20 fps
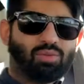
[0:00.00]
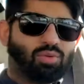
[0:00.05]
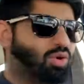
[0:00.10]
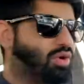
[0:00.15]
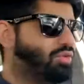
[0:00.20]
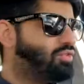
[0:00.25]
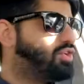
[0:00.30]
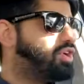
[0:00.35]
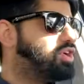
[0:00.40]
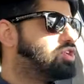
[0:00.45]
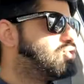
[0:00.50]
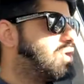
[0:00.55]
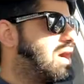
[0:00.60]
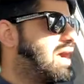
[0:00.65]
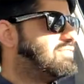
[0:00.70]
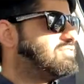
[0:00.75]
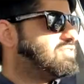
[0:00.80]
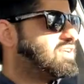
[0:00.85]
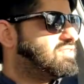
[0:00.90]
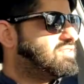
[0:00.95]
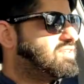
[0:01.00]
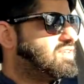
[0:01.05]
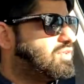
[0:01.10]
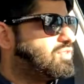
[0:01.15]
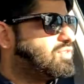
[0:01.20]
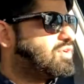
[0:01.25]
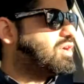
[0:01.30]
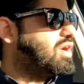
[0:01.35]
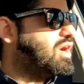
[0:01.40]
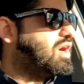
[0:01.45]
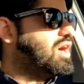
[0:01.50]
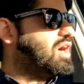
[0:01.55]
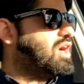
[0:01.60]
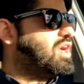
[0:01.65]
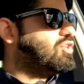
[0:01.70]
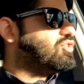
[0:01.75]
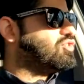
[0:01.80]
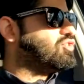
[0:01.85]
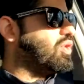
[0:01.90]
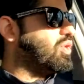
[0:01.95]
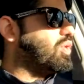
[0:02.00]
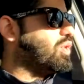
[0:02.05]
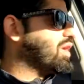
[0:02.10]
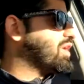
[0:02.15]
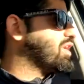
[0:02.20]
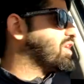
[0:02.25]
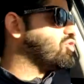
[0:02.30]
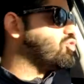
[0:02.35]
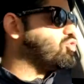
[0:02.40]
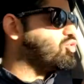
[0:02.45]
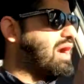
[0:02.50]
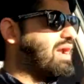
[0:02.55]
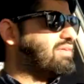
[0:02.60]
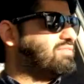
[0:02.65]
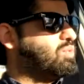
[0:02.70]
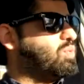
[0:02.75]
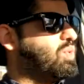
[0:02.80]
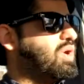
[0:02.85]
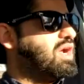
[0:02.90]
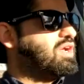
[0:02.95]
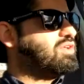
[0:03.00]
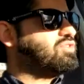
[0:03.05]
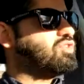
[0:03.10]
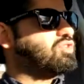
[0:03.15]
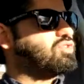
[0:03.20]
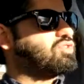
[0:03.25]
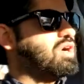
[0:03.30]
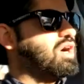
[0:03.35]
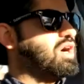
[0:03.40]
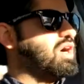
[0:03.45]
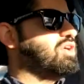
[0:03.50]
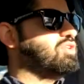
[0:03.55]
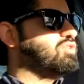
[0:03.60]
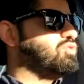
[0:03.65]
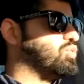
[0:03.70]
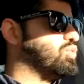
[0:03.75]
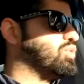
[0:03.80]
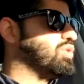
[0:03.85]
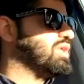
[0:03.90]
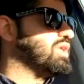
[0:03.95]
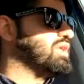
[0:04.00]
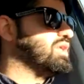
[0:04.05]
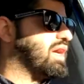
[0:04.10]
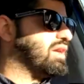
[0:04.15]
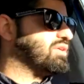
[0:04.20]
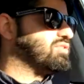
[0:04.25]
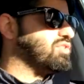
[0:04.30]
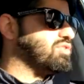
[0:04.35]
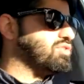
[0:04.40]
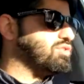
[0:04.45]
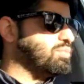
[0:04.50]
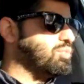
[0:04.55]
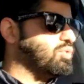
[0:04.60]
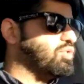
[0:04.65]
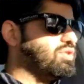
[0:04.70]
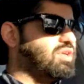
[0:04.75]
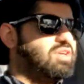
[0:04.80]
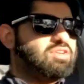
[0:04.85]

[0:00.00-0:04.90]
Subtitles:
going for a drive, testing out the car. So driving wise, this car is really nice and smooth.